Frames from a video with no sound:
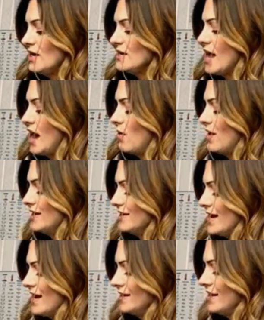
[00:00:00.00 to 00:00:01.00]
Now, it
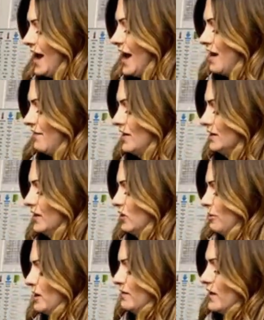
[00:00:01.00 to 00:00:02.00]
does have a little
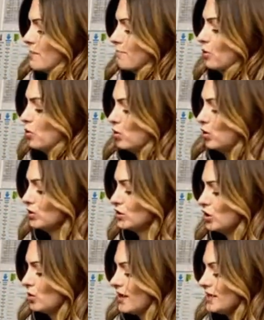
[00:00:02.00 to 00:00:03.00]
bit of a pull
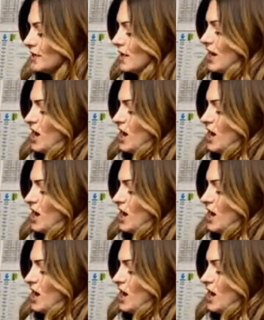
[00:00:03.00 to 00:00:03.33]
to it,